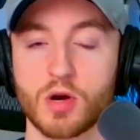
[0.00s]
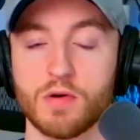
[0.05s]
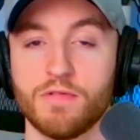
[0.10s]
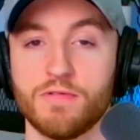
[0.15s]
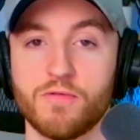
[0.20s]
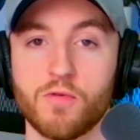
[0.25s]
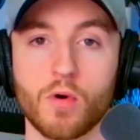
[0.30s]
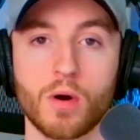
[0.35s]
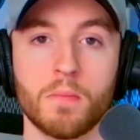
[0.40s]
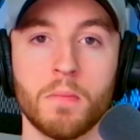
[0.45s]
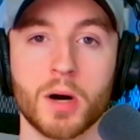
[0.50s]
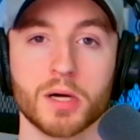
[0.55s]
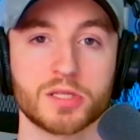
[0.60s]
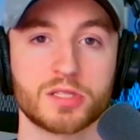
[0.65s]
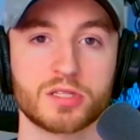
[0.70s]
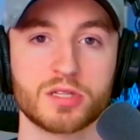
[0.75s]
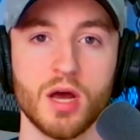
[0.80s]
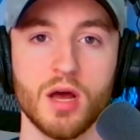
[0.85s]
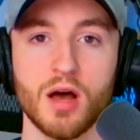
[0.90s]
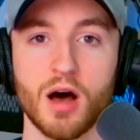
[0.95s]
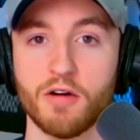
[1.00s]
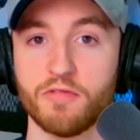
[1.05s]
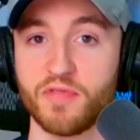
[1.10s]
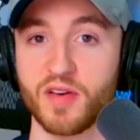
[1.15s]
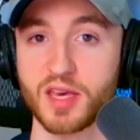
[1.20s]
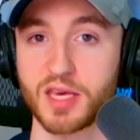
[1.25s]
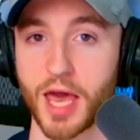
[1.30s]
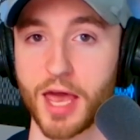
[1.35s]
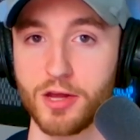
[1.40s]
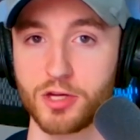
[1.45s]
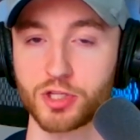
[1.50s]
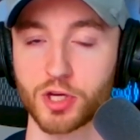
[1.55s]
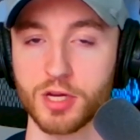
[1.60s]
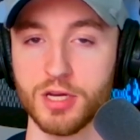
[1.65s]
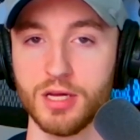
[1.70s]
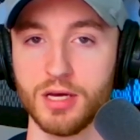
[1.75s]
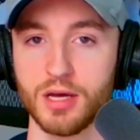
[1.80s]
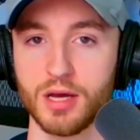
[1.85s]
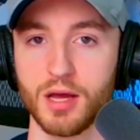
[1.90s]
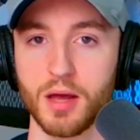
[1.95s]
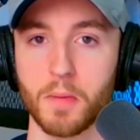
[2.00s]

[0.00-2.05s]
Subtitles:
4 months of vacation